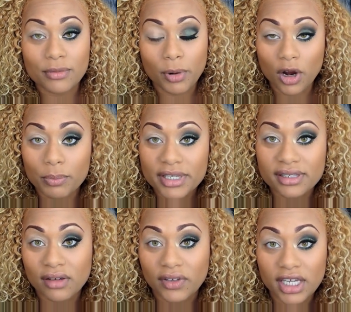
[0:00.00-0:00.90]
the
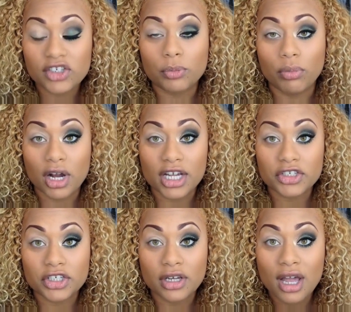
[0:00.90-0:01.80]
purpose of each
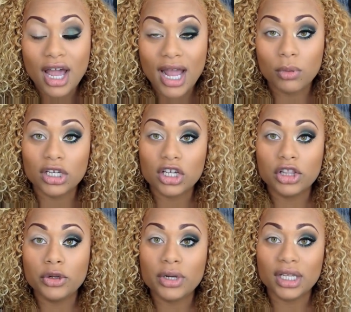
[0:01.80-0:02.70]
brush, I will
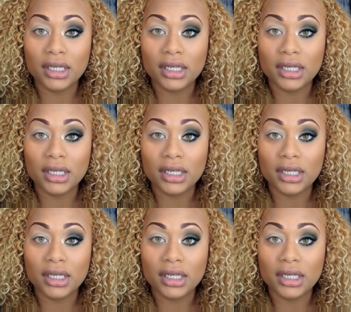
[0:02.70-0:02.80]
include a